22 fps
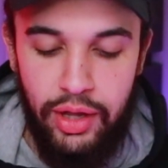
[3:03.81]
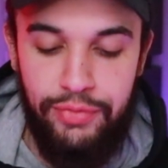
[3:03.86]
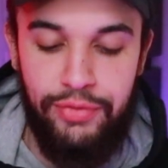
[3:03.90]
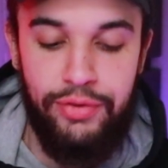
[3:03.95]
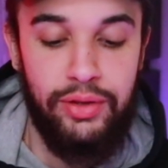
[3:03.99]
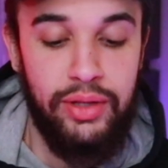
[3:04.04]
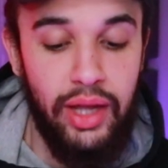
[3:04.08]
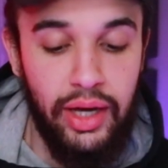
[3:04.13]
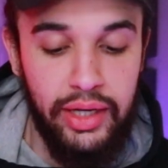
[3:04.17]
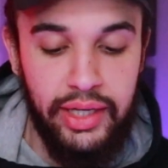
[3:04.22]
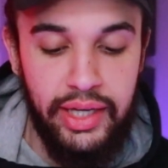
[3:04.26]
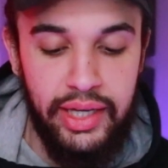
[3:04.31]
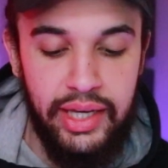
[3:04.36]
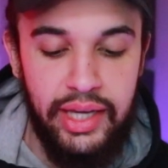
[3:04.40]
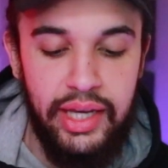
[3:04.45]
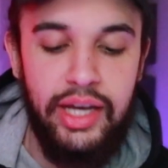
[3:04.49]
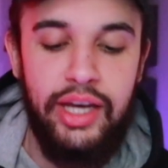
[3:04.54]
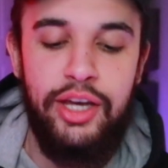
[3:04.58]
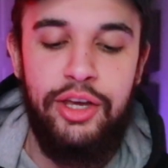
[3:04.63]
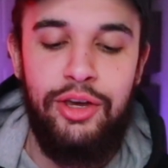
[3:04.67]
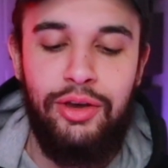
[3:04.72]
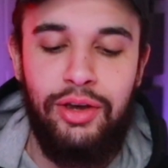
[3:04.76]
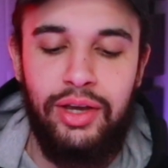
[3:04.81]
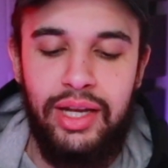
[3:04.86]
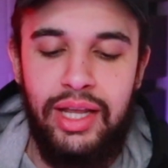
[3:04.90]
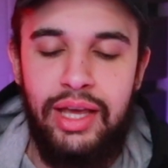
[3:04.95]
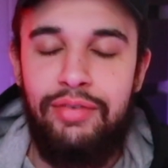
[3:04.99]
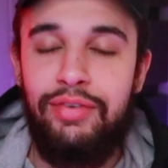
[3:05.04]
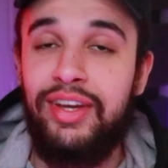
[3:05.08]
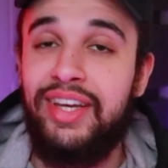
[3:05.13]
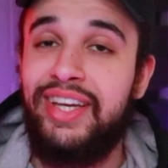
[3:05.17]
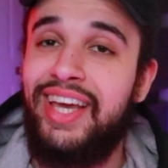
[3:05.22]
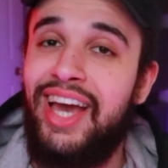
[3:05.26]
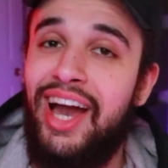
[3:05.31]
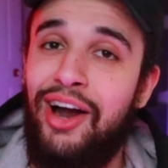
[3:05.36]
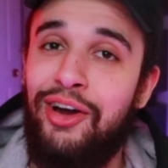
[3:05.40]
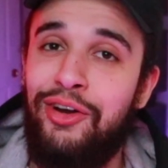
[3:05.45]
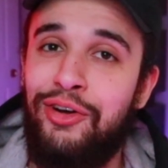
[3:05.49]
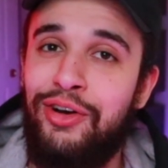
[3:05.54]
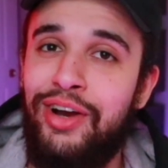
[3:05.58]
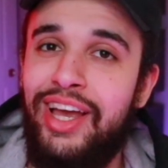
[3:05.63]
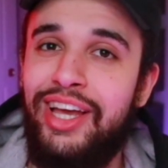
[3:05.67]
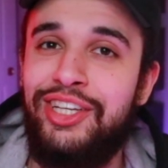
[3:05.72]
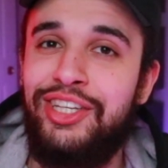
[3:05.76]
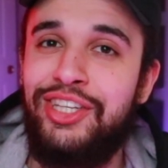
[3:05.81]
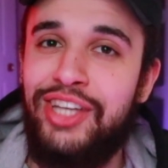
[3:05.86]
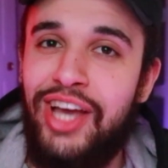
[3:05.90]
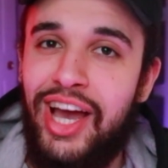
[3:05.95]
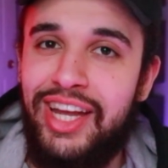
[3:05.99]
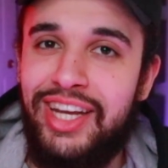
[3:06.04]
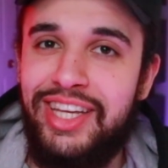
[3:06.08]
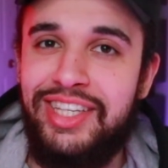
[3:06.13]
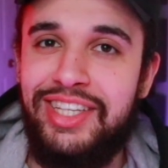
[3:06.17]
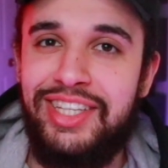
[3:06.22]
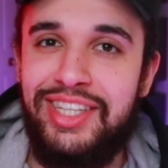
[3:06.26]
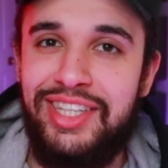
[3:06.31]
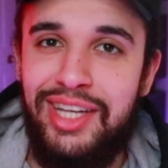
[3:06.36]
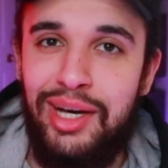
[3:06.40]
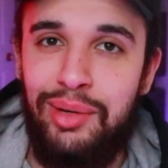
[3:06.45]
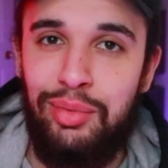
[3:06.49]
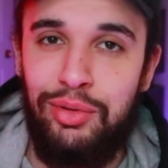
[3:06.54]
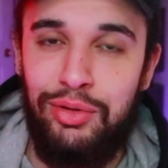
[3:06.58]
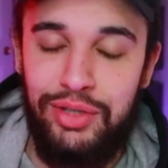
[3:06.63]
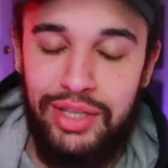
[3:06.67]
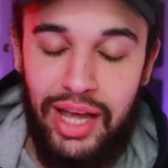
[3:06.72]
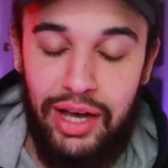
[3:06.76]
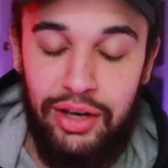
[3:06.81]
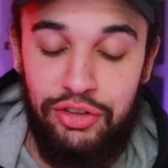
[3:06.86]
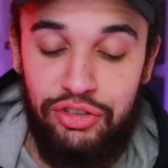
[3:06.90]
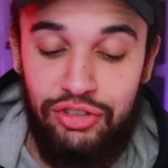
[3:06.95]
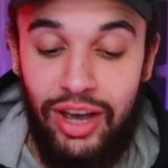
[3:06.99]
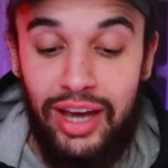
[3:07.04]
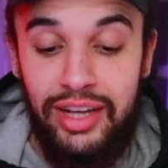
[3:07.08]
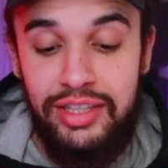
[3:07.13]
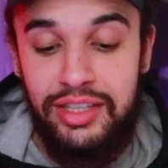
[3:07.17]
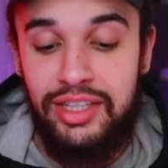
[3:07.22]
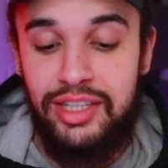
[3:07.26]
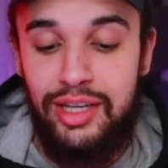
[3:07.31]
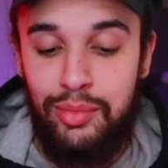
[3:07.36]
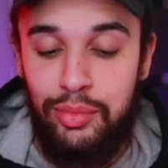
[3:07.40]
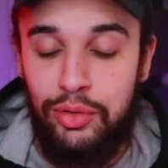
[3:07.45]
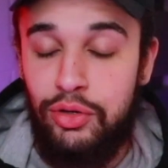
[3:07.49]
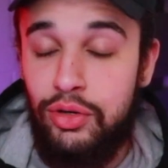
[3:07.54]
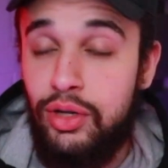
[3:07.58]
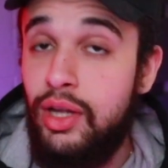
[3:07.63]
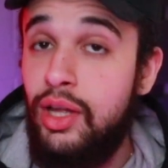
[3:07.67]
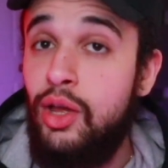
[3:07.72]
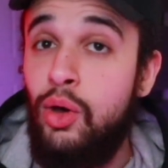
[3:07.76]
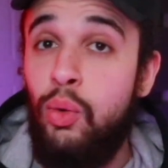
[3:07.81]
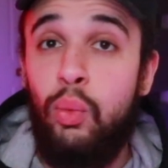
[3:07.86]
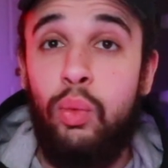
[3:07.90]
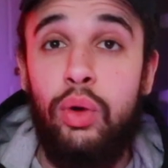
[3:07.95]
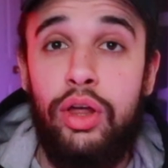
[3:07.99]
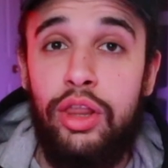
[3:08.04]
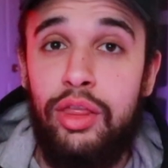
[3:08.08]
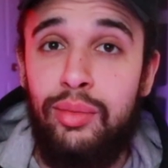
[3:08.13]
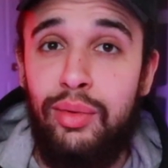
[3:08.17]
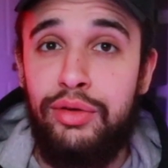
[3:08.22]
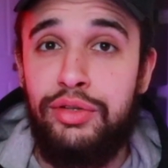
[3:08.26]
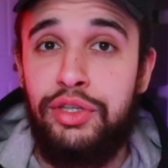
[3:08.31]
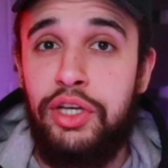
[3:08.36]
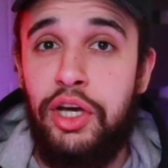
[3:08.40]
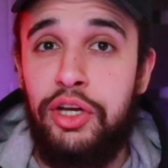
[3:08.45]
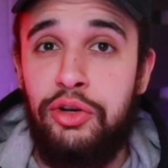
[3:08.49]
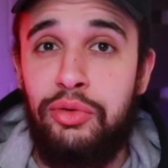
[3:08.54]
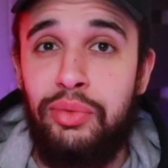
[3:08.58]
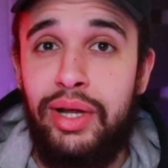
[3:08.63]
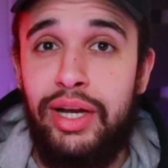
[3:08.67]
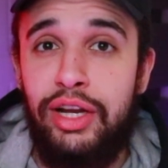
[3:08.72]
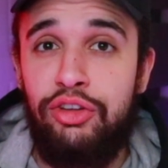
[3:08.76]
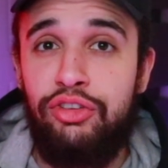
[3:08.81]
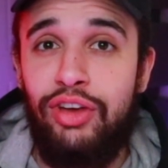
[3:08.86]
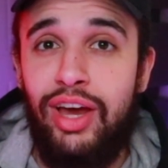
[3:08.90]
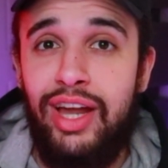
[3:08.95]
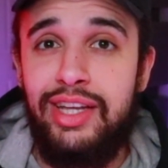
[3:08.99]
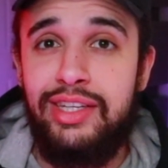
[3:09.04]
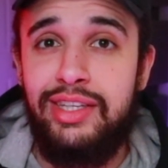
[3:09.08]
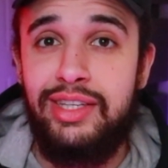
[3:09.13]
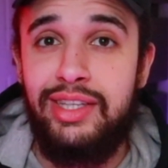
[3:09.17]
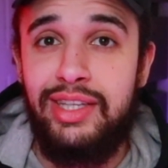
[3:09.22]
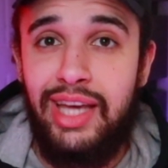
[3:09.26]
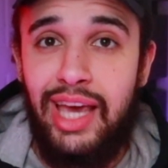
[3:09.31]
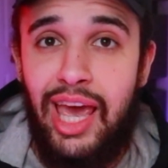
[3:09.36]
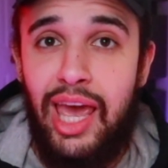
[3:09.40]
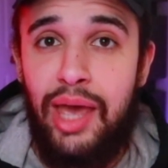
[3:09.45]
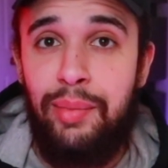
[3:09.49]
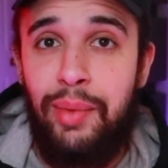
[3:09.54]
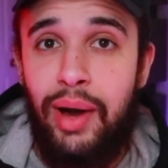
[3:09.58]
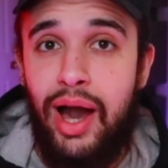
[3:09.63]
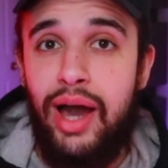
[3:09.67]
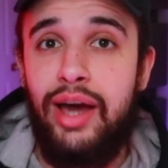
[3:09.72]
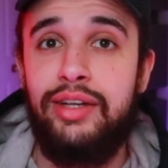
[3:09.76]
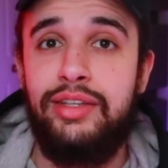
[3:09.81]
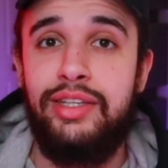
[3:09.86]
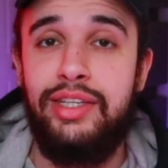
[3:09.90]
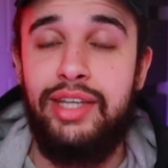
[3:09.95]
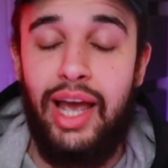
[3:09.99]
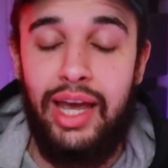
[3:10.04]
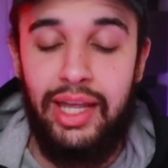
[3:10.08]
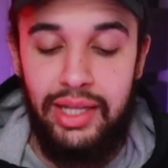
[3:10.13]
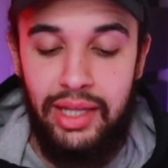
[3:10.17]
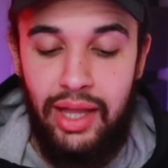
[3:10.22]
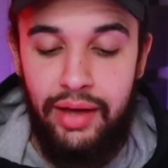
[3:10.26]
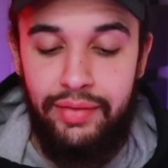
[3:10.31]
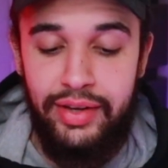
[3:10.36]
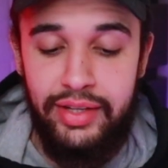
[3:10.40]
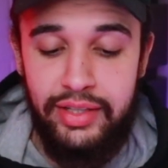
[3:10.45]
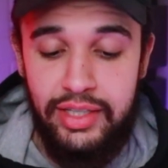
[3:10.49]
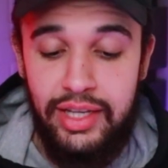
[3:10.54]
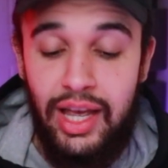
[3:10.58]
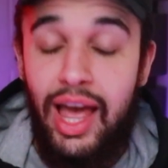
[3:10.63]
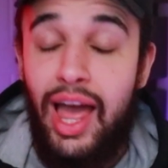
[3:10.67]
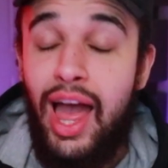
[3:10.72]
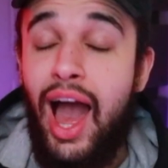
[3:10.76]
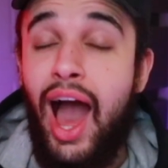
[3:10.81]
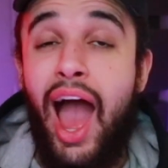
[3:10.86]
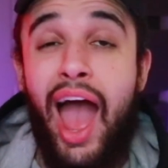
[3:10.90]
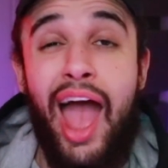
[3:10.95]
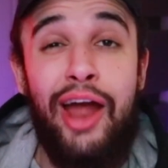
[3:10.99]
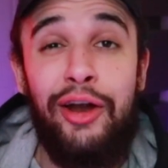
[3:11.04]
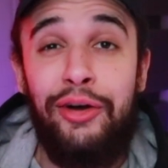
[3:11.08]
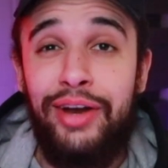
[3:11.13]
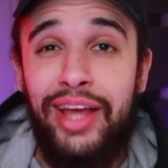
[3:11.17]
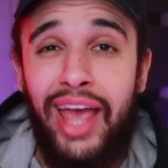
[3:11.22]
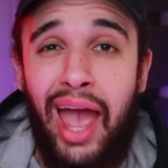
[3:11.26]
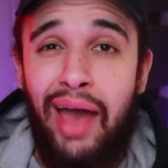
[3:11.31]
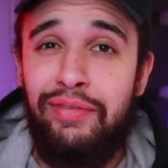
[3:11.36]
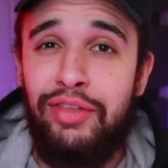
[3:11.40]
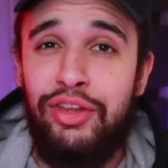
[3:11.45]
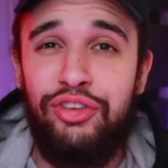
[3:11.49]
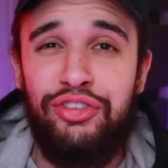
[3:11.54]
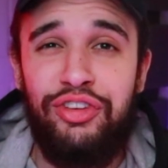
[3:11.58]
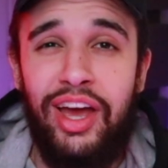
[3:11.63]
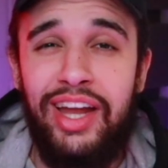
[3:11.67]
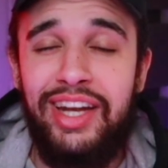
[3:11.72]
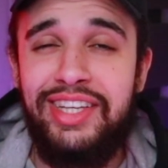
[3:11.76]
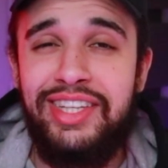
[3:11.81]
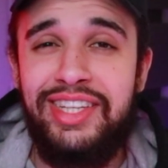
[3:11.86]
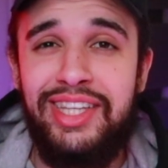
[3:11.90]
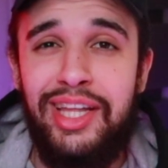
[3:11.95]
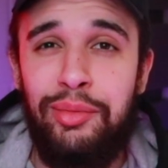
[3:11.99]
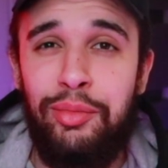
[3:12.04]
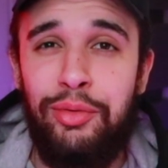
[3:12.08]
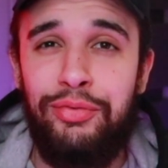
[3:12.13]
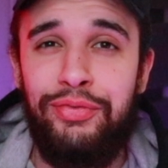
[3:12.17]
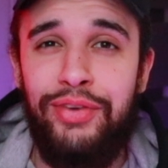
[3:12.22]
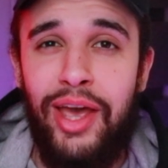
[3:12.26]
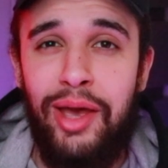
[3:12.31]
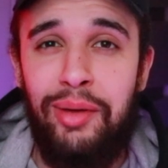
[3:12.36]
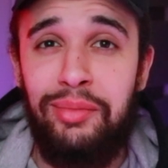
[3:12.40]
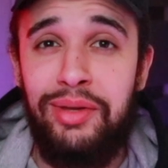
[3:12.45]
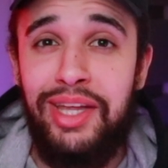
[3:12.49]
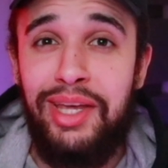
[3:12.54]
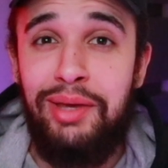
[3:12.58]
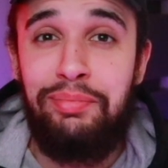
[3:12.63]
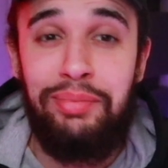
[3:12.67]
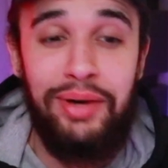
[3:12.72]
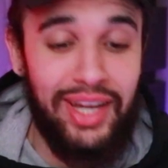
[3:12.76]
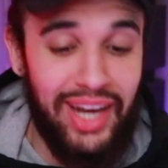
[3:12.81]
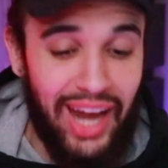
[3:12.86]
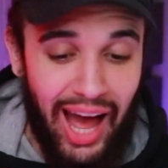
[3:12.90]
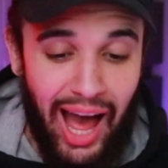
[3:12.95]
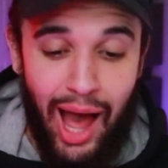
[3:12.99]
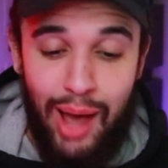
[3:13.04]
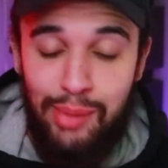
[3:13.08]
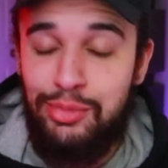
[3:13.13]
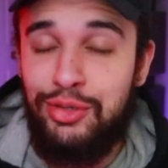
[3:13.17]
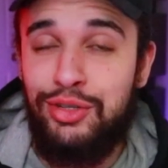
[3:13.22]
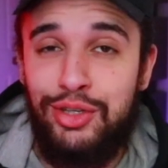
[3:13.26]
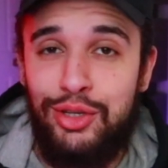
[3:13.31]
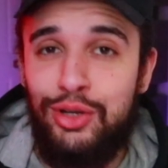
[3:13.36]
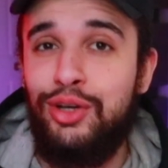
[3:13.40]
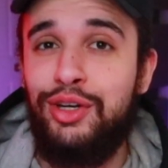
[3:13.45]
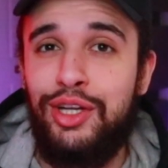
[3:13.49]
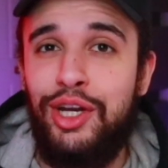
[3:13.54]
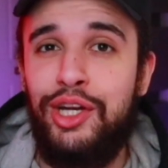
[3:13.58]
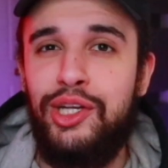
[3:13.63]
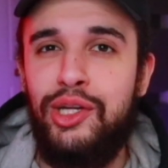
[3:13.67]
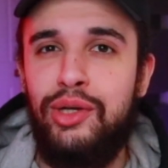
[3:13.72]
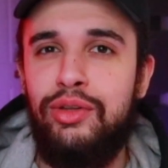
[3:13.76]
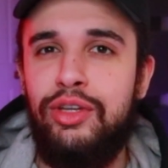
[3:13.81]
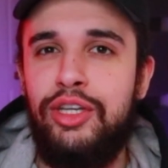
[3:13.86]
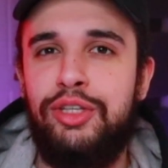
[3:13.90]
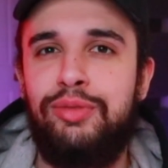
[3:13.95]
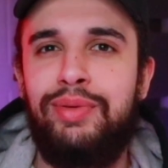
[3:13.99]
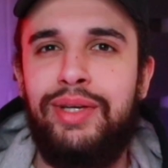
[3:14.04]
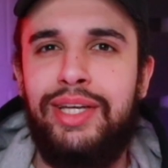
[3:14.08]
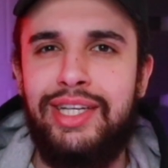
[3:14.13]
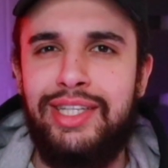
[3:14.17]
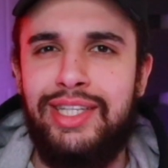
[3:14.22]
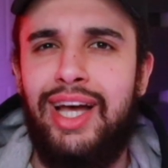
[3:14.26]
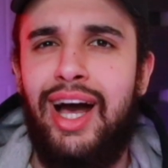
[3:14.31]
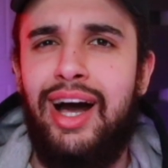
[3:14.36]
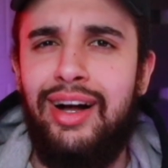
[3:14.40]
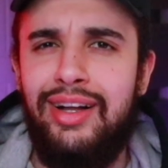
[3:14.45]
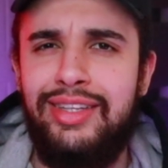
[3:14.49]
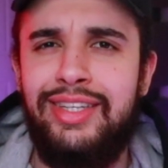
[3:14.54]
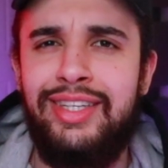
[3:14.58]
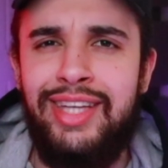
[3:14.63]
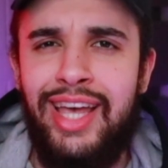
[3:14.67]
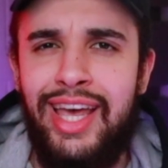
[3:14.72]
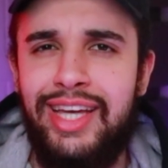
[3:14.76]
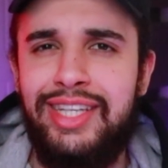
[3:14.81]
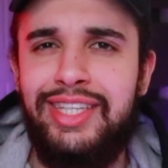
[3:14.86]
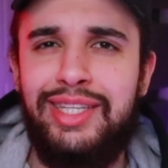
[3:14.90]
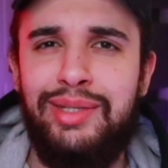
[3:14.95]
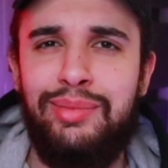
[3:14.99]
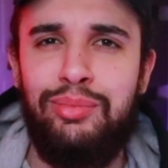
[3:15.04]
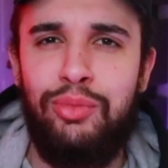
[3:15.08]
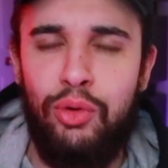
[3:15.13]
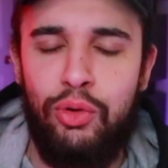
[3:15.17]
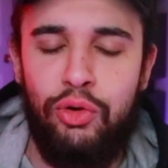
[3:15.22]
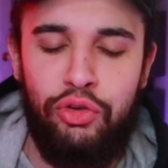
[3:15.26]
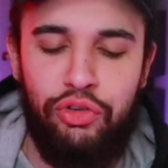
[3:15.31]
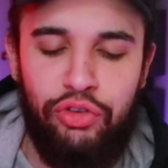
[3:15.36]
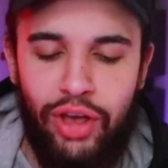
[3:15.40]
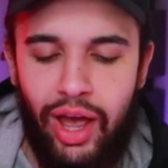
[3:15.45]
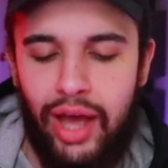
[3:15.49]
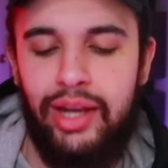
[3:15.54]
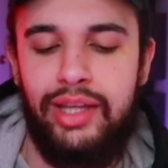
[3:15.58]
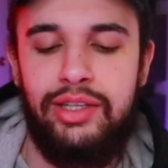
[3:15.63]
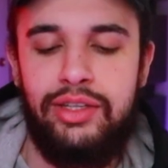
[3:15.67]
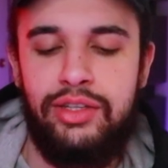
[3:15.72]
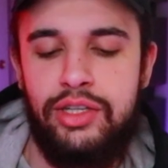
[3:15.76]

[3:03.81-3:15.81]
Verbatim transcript: If you're lucky, you can even encounter a Shiny Snubbull. Now, Shiny Snubbull, one of the most underrated Shinies in the game. Honestly, I love it. I already have the Shiny Snubbull family, but I'm still gonna do this because I'll take some more Shiny.